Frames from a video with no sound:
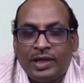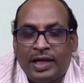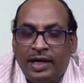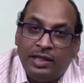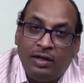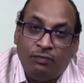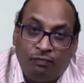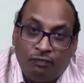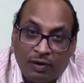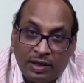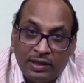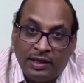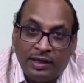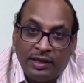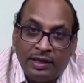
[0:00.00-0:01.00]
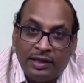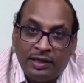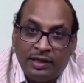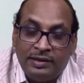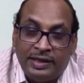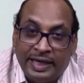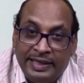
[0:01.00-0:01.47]
And then further,
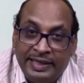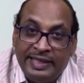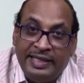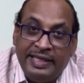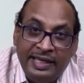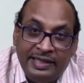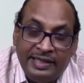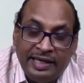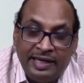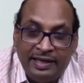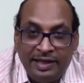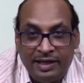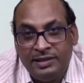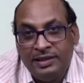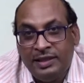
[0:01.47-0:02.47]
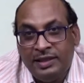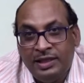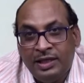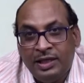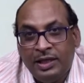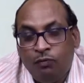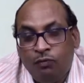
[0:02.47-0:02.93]
that heat
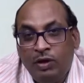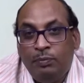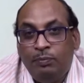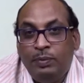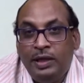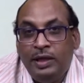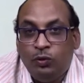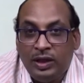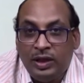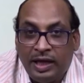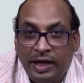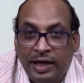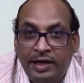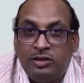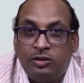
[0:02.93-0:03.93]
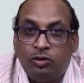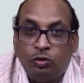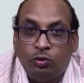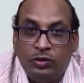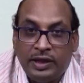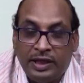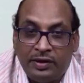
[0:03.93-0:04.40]
energy will be utilized
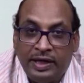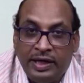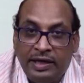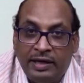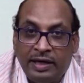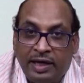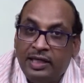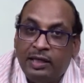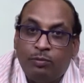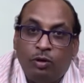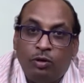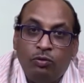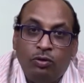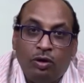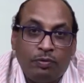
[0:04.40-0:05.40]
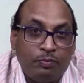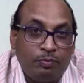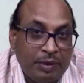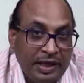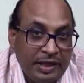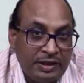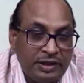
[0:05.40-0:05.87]
to generate high amount
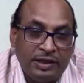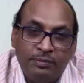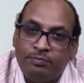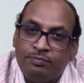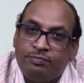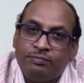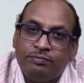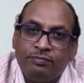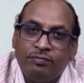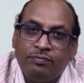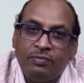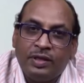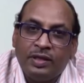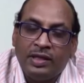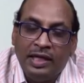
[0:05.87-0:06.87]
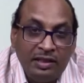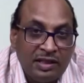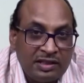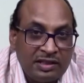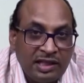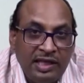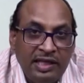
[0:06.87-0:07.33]
of pressure in
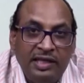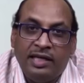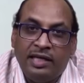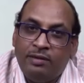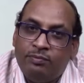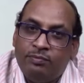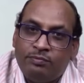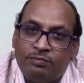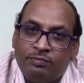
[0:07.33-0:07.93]
the cylinder.